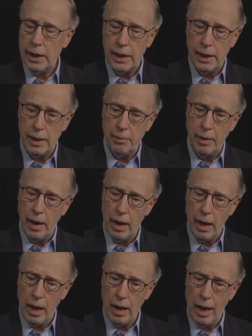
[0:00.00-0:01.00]

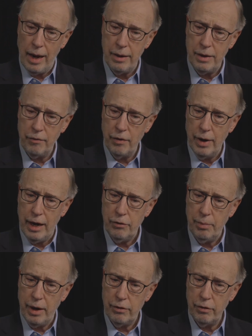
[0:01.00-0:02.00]
A lot of different
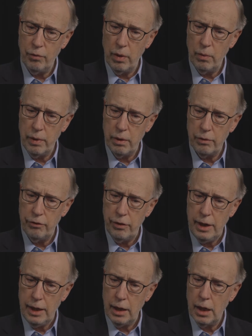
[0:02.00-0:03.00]
aspects of what we are
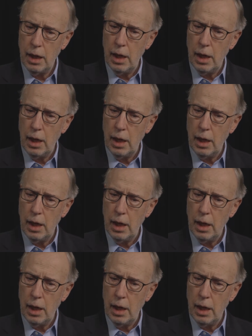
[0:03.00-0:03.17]
seeing.